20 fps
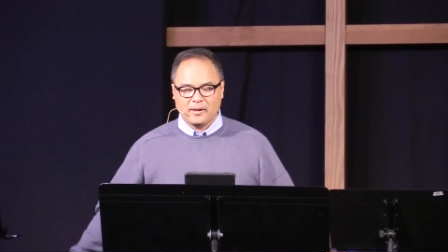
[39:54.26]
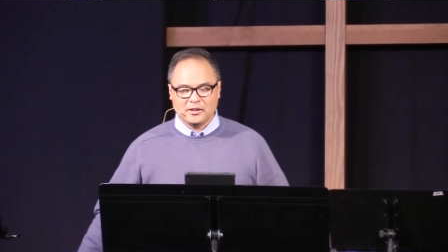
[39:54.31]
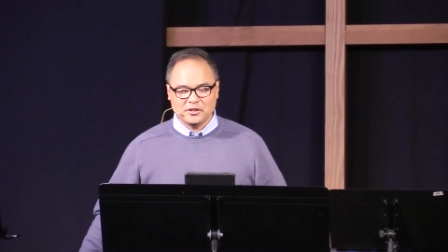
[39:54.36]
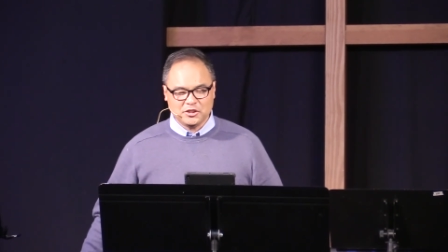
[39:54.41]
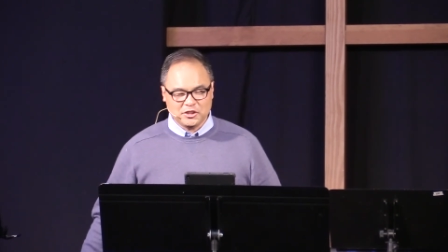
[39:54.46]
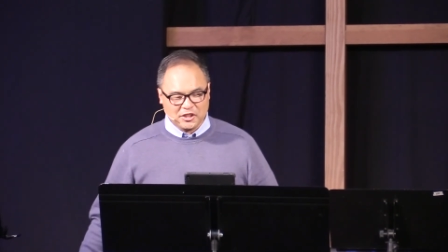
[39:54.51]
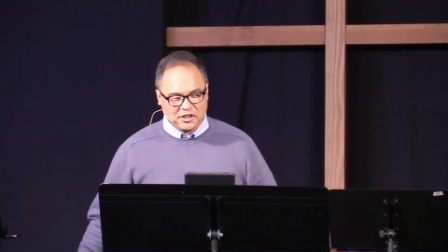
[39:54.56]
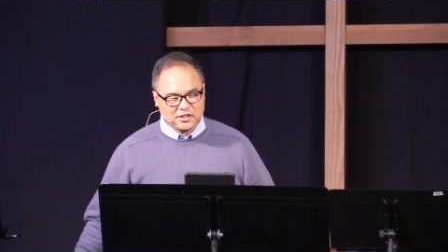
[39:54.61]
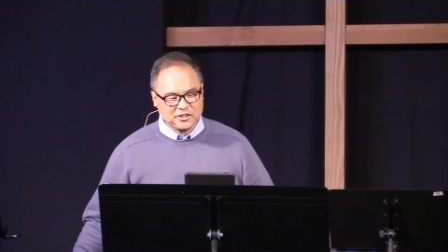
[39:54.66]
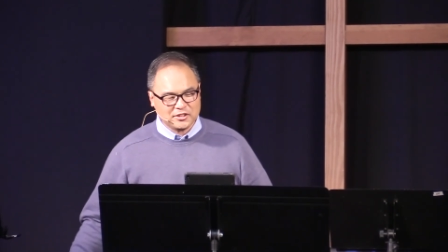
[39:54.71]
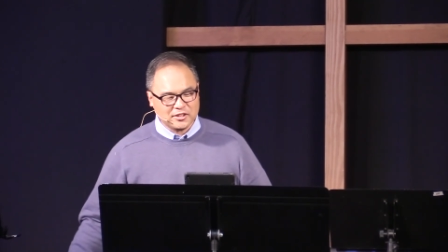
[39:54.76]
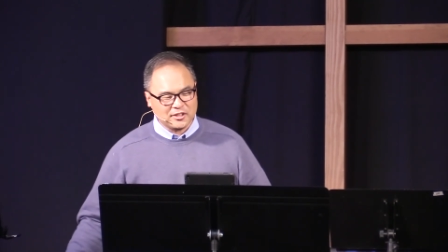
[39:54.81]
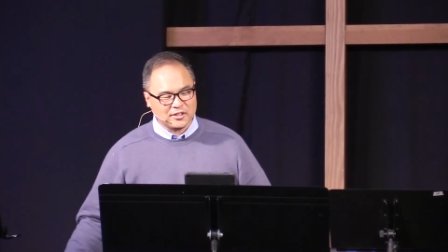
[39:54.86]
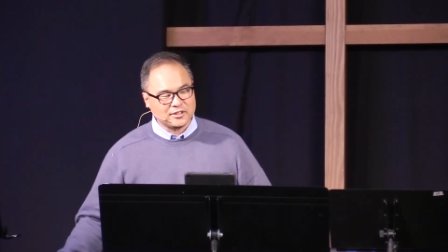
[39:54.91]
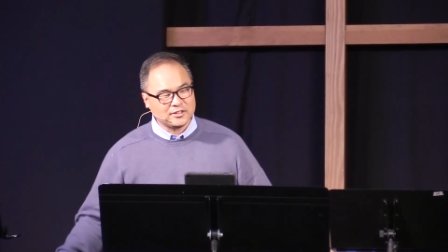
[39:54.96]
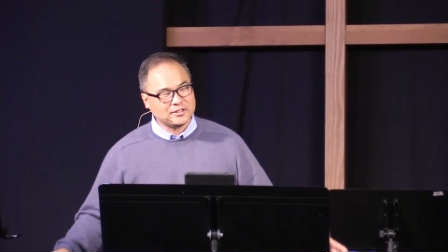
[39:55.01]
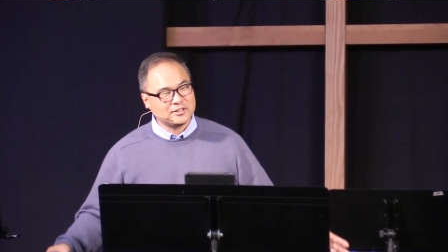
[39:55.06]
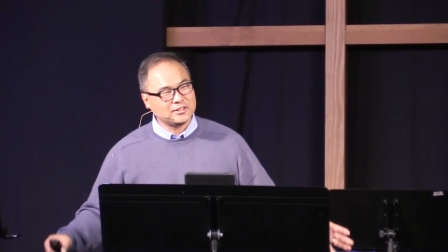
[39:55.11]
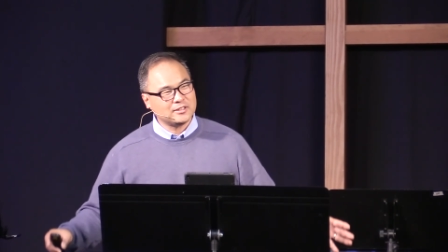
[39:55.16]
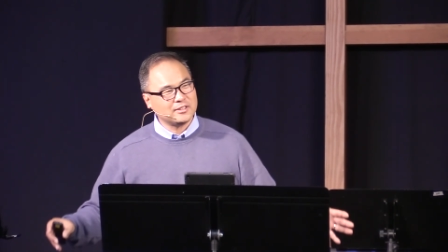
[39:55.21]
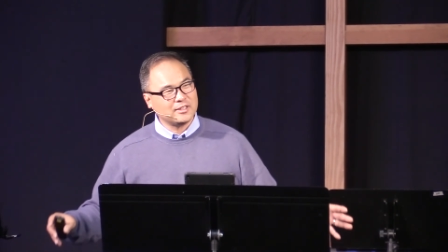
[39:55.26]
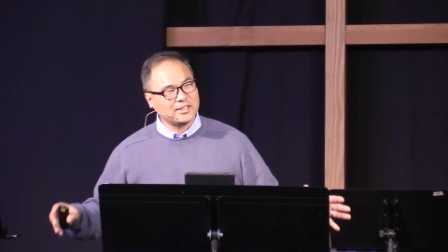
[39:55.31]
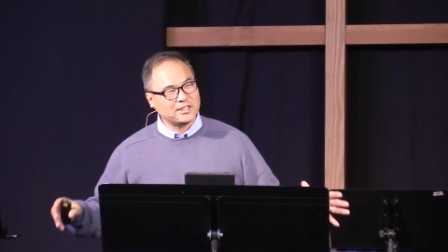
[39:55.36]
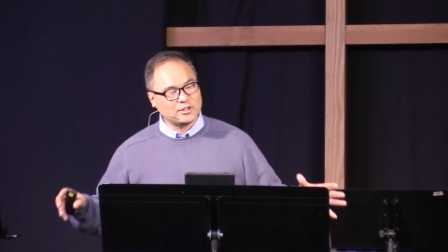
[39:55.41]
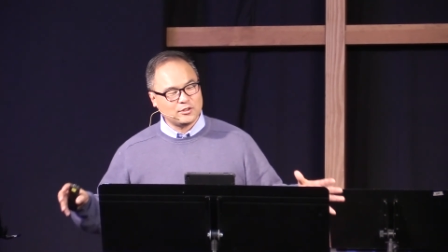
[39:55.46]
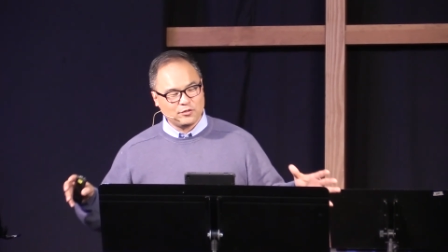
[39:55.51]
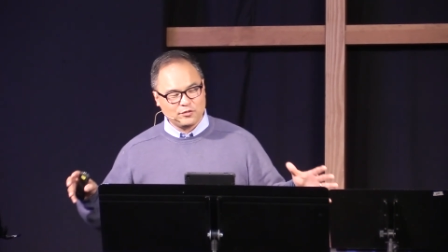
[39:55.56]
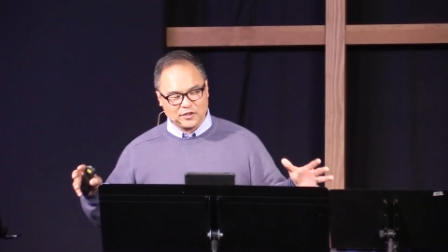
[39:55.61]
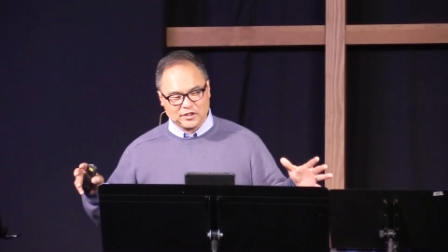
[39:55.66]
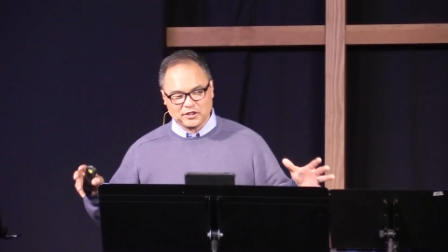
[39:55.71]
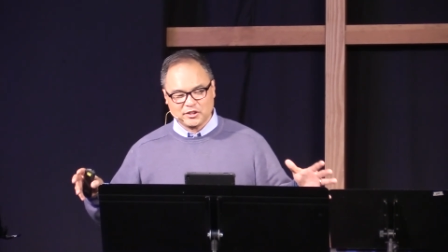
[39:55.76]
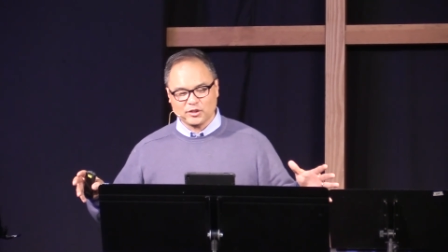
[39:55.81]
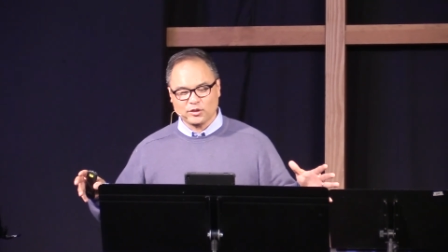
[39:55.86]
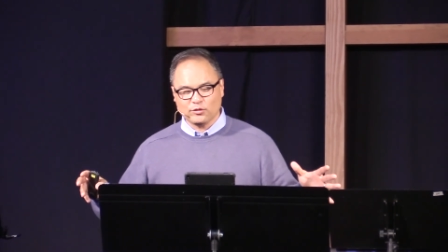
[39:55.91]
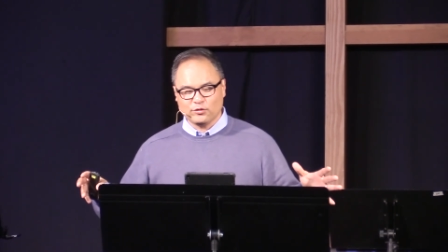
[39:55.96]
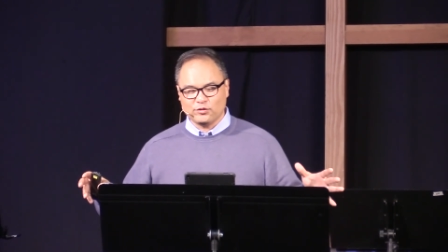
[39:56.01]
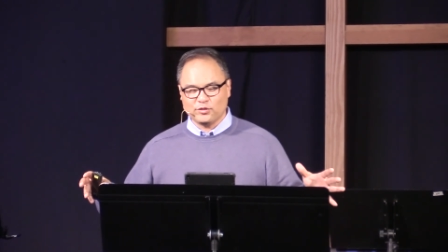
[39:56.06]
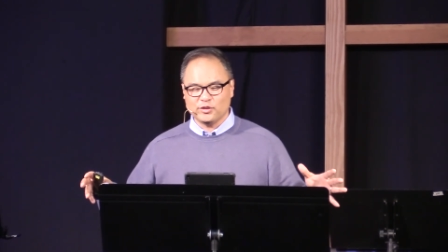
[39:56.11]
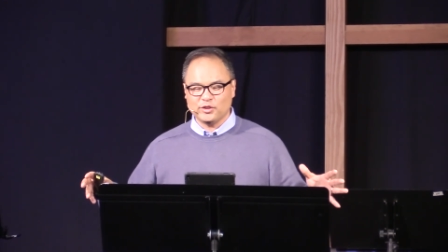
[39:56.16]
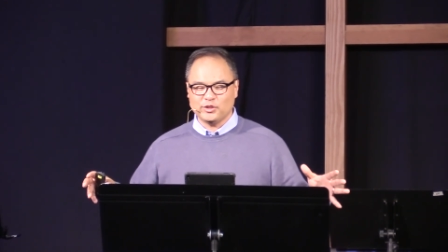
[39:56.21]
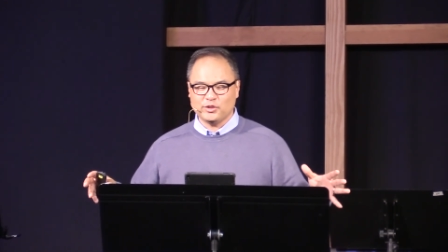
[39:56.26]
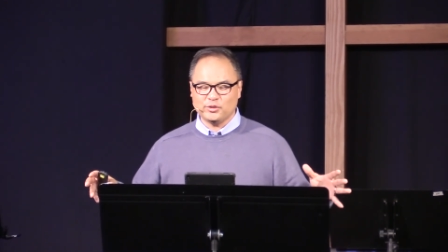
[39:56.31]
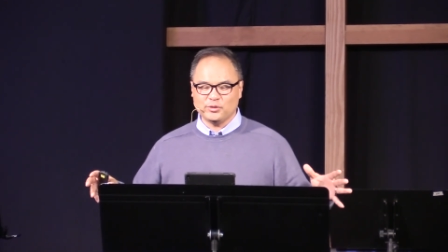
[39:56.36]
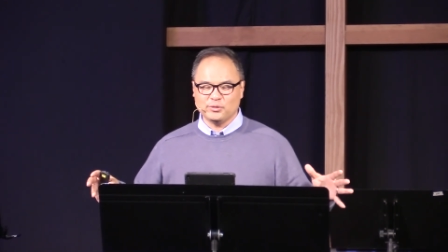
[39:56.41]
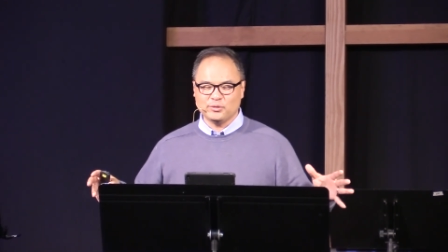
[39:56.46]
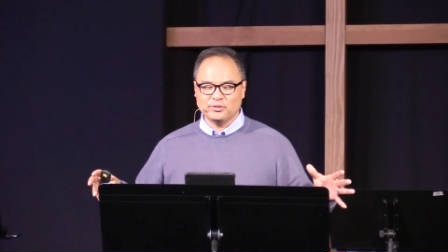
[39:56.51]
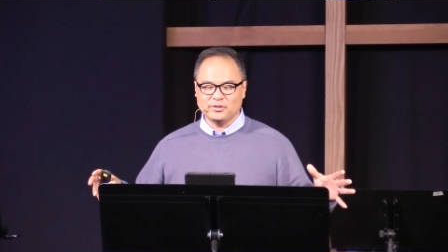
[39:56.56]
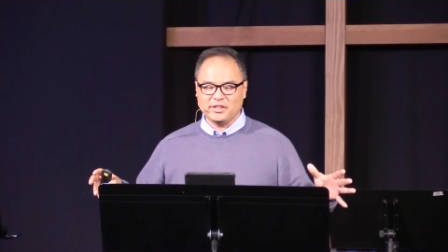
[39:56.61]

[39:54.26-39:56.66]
Jesus is fishing for you.